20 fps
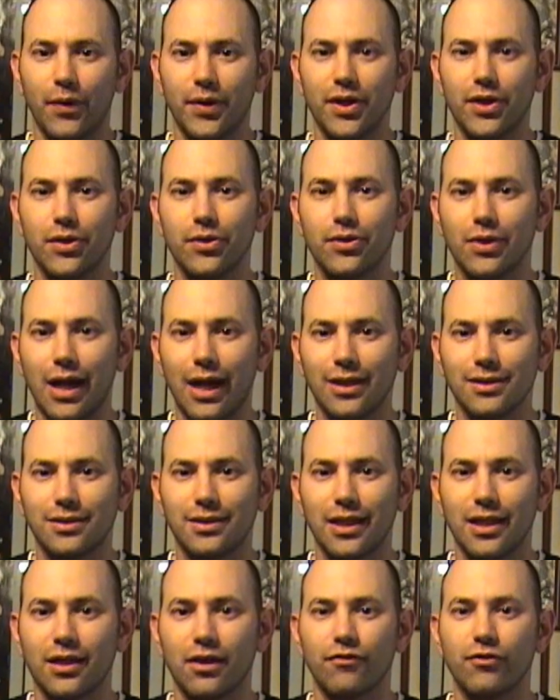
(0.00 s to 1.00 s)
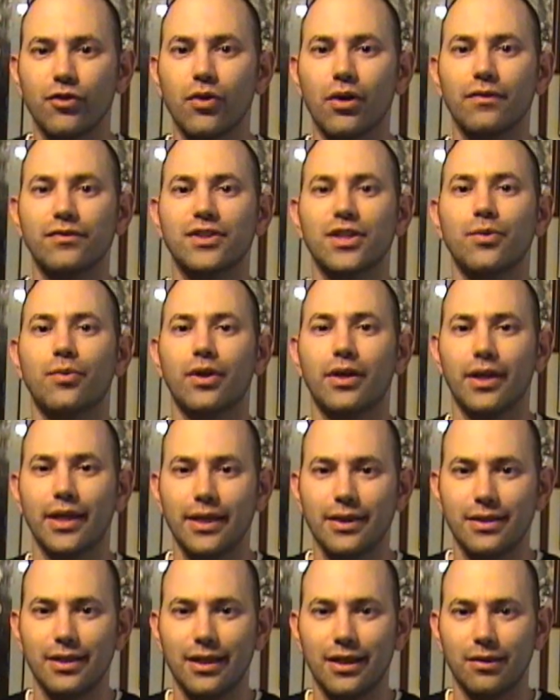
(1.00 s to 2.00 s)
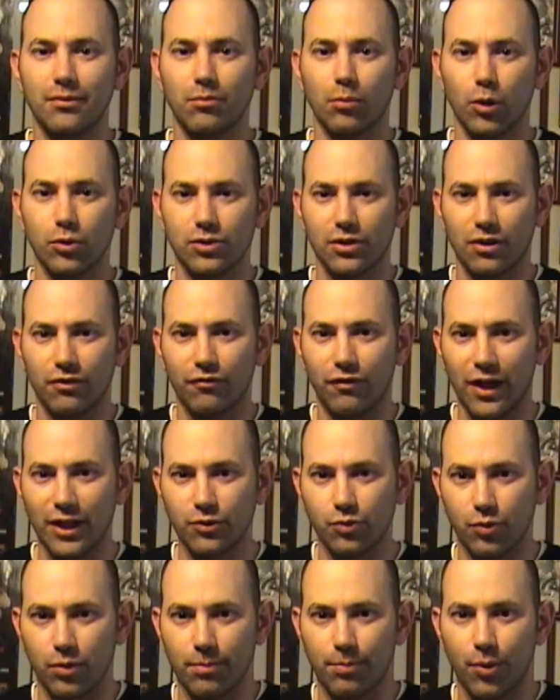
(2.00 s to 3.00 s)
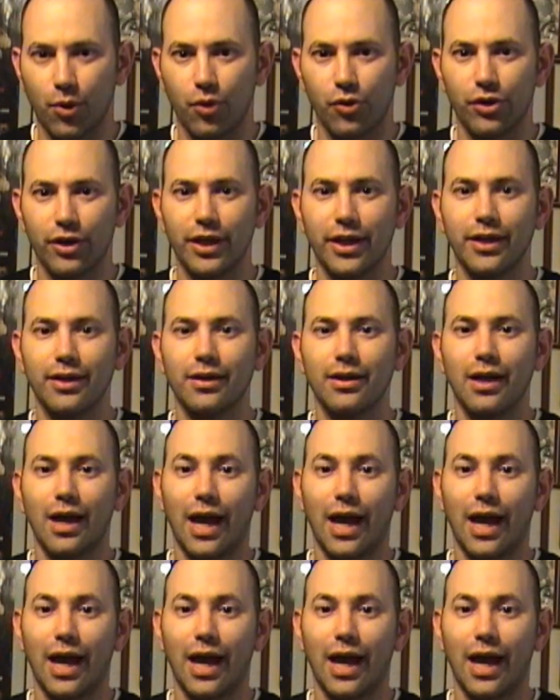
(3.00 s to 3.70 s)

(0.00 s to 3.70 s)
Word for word: What did you guys think of UFC 119? Most of the fights were boring.